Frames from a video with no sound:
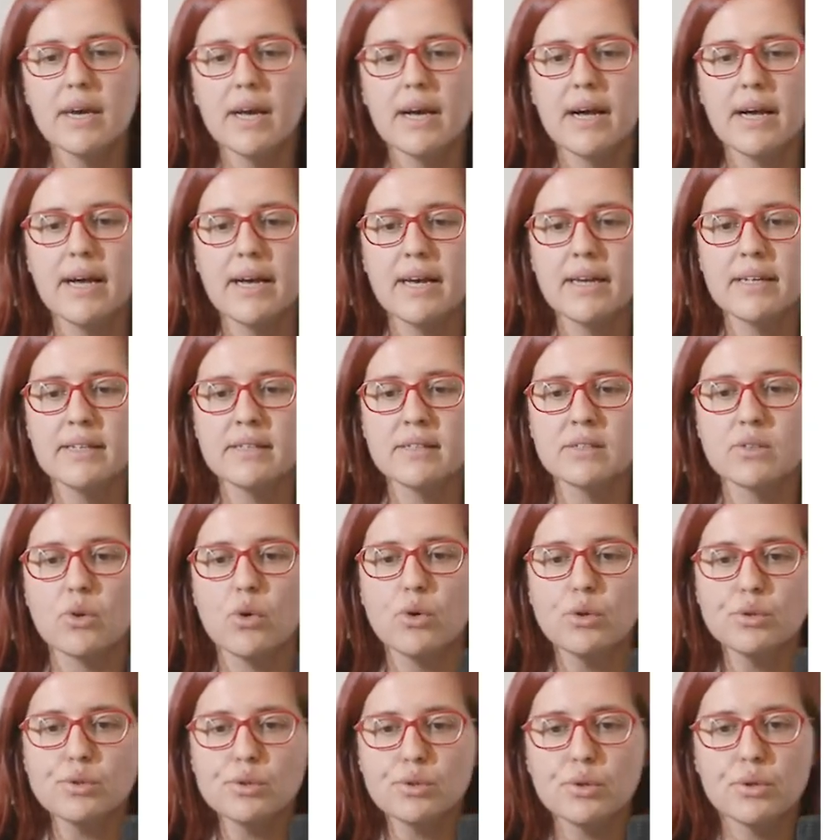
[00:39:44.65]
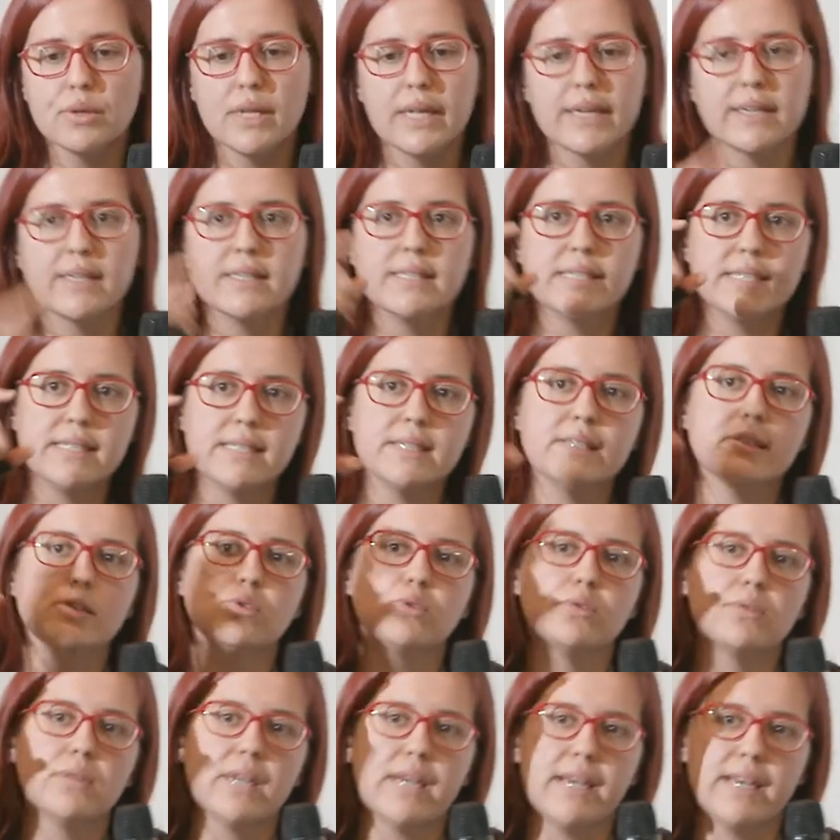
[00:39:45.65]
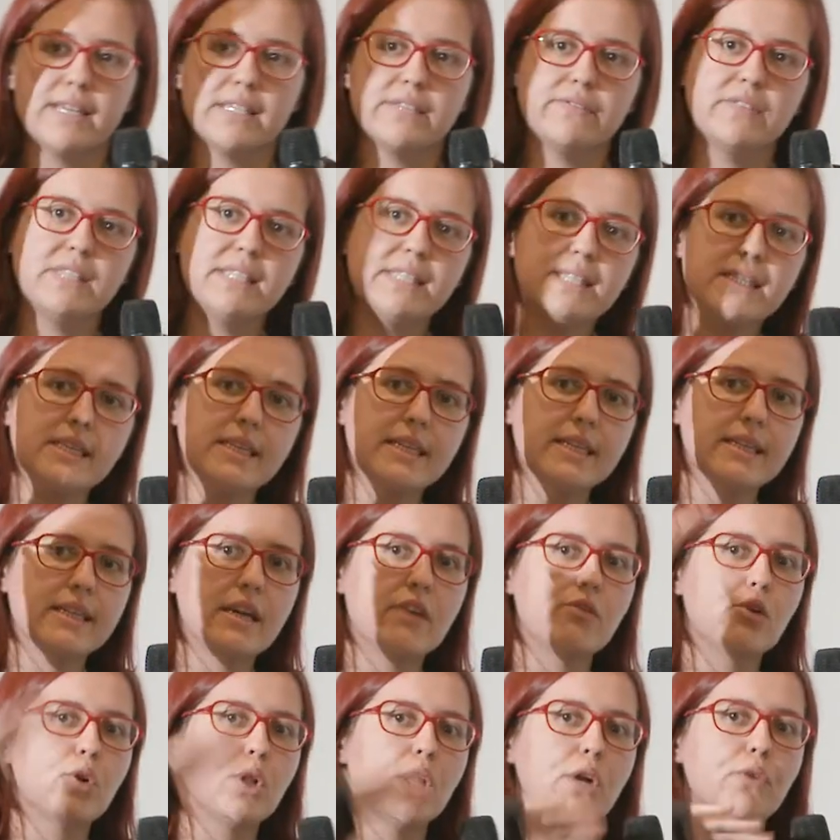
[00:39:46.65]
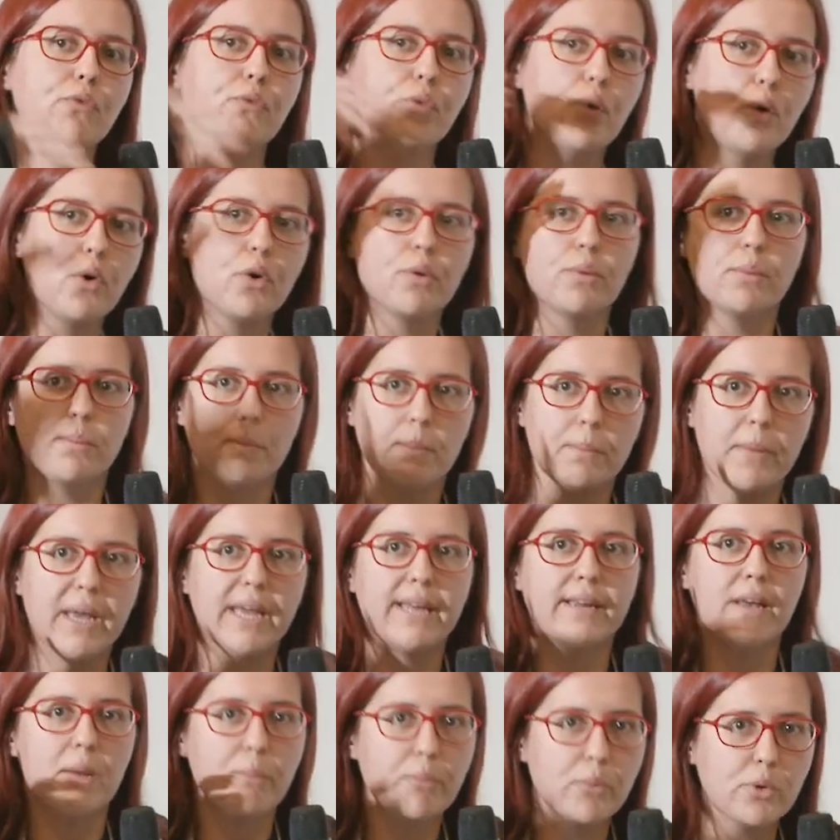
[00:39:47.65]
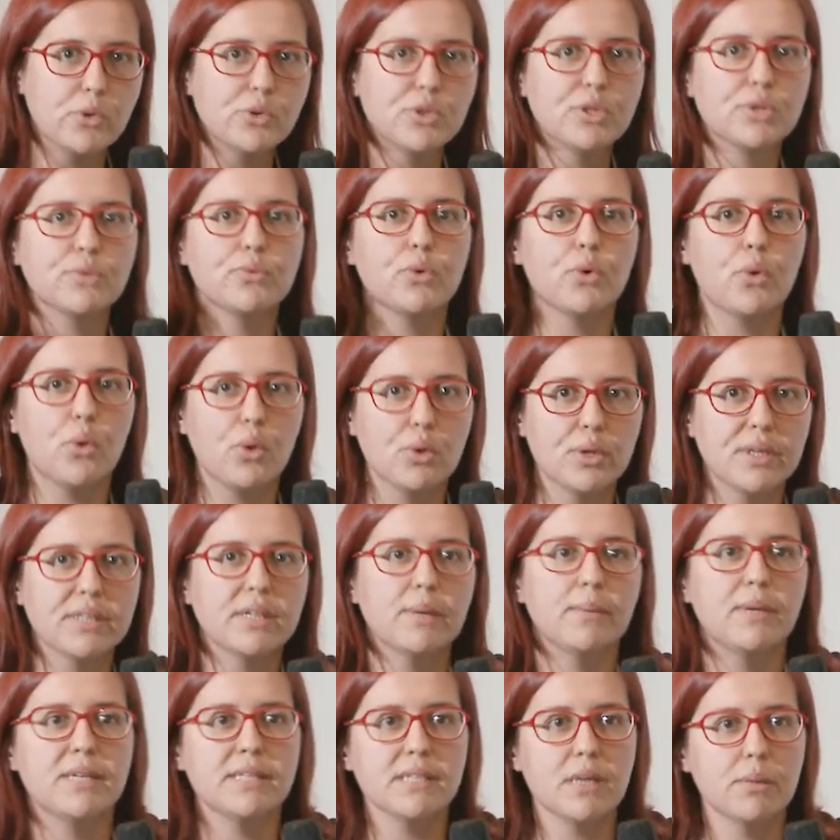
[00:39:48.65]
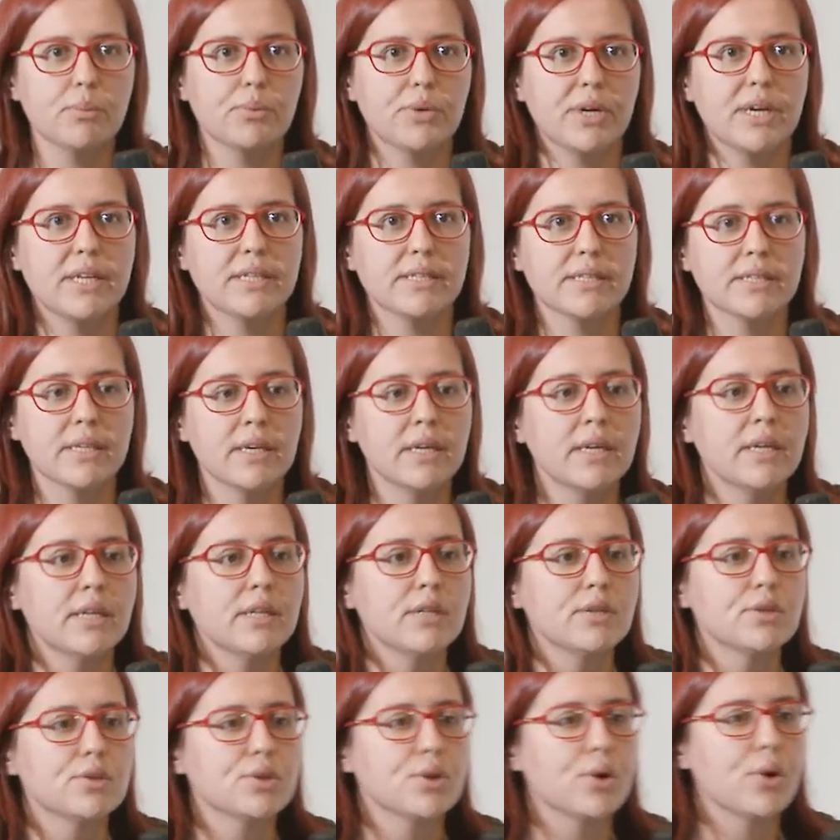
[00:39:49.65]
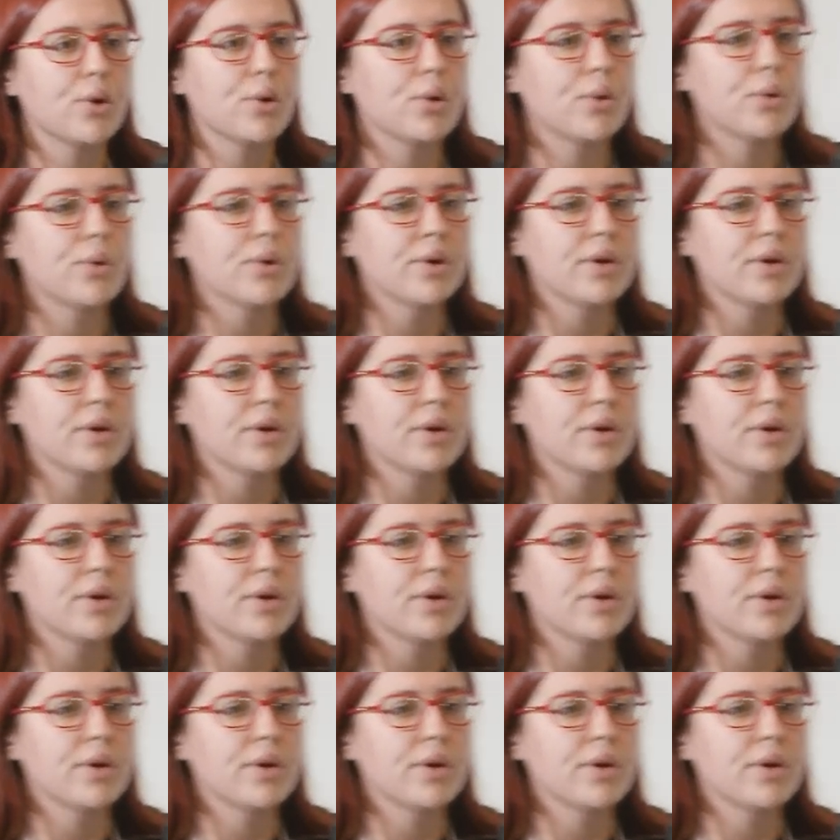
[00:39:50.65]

And also, since as we see, there were 4 main approaches for all database upgrades. So